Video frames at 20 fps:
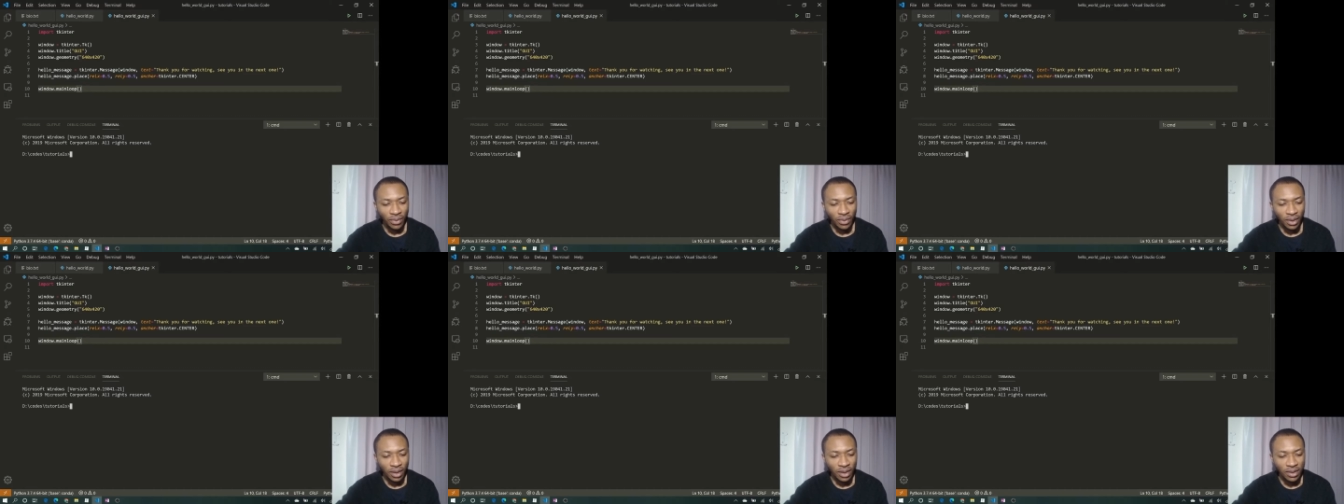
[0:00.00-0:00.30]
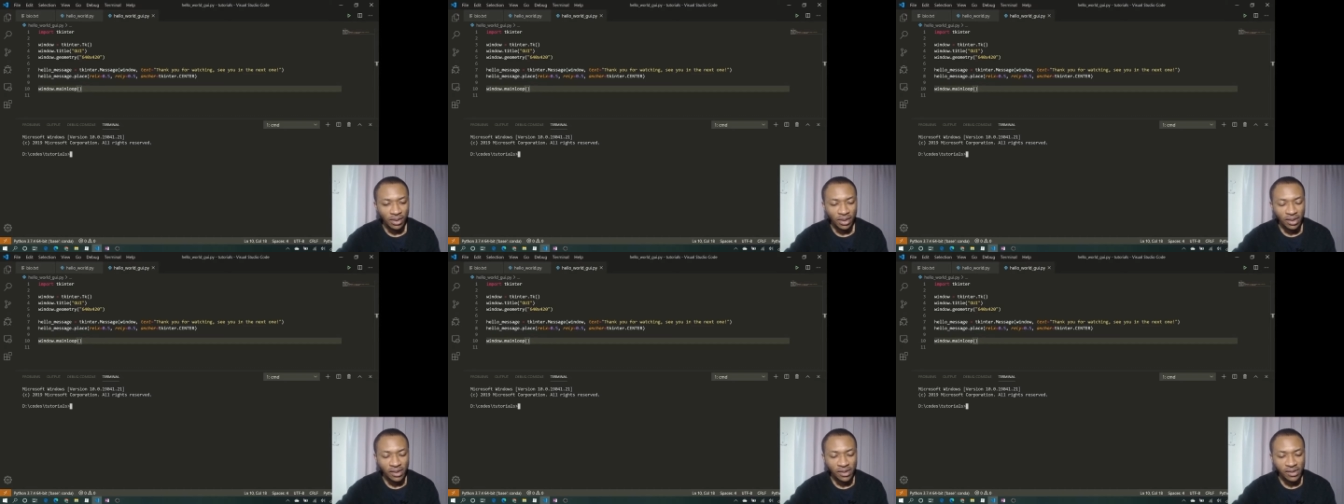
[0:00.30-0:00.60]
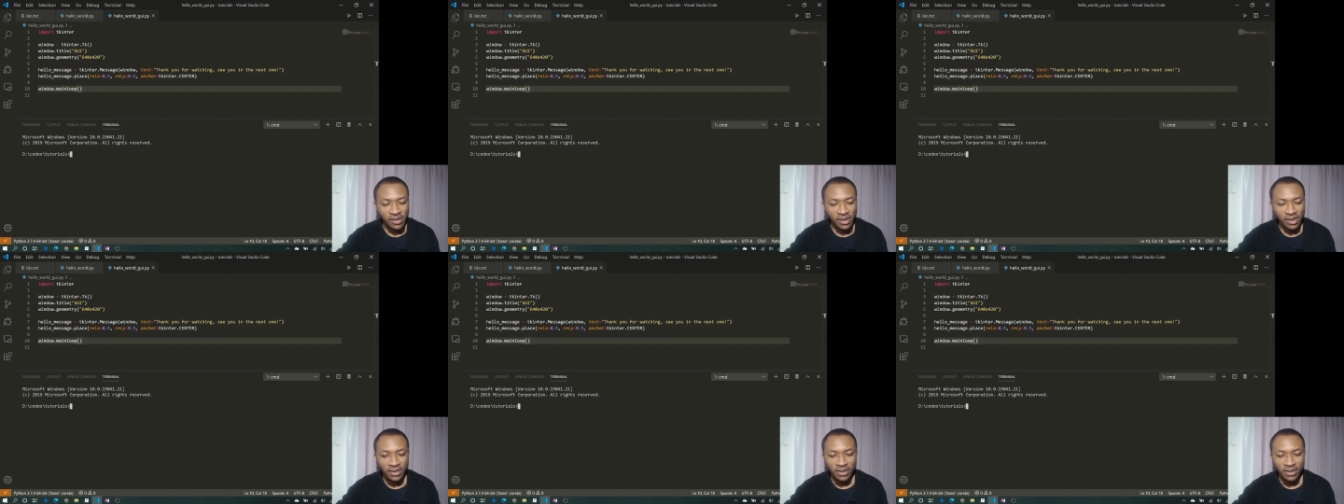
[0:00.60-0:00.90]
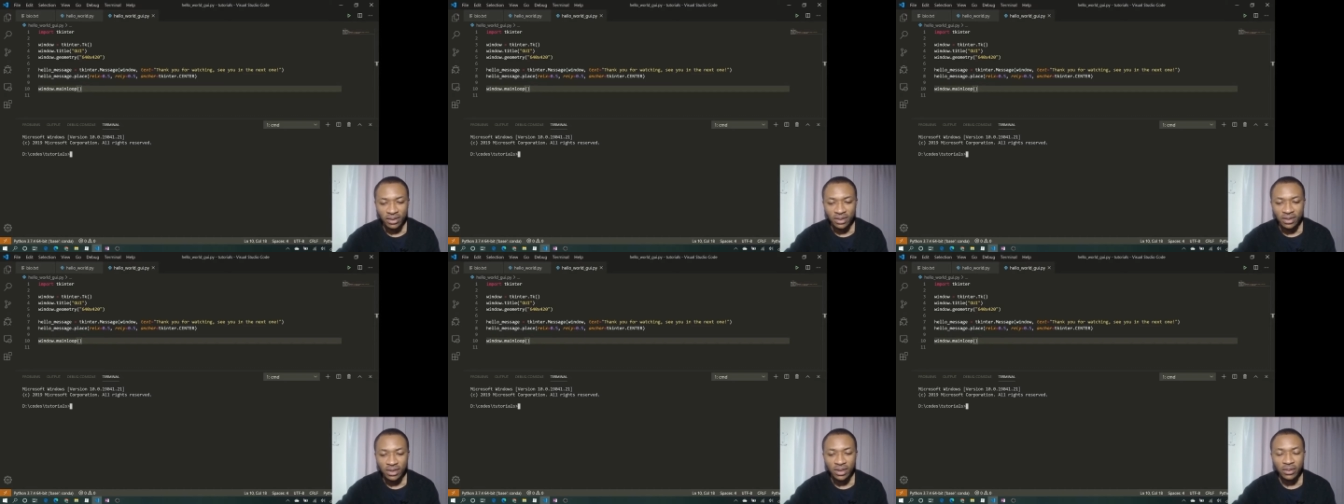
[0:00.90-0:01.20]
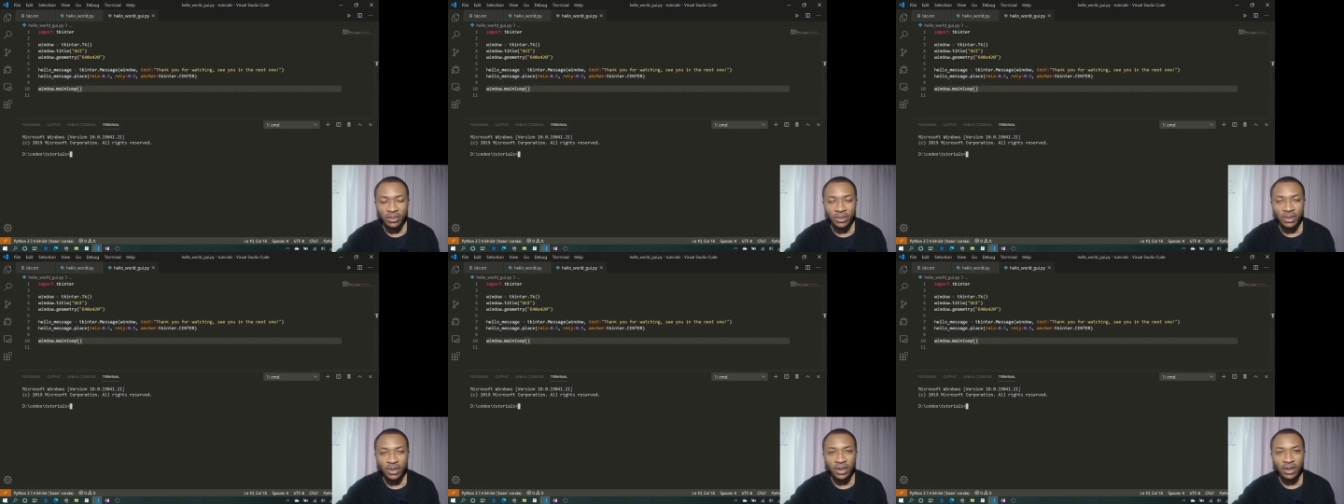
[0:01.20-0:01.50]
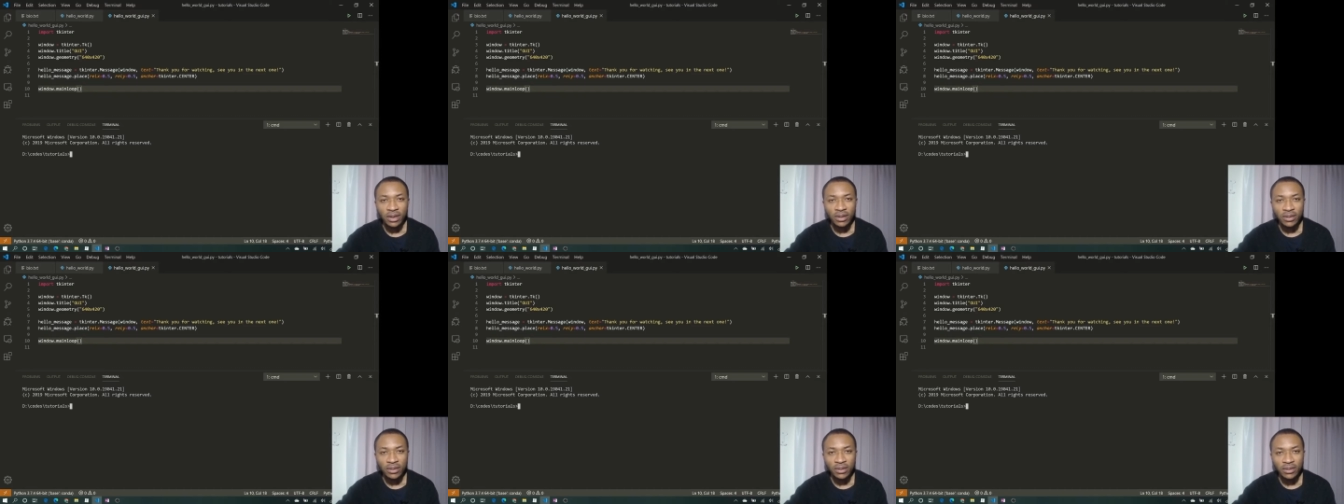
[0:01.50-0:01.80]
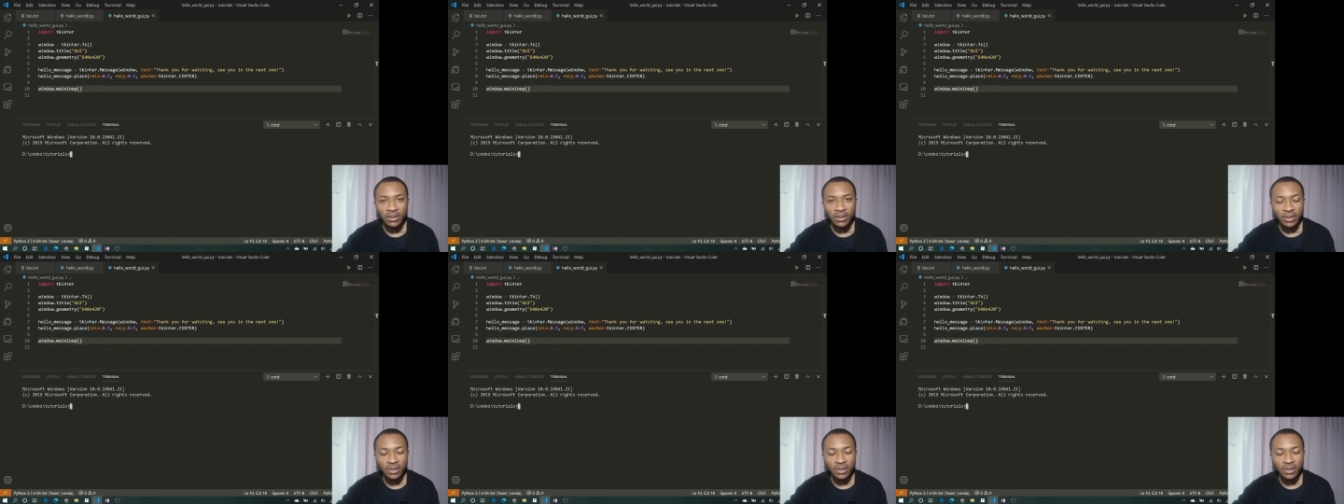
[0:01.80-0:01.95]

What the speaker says: this is the terminal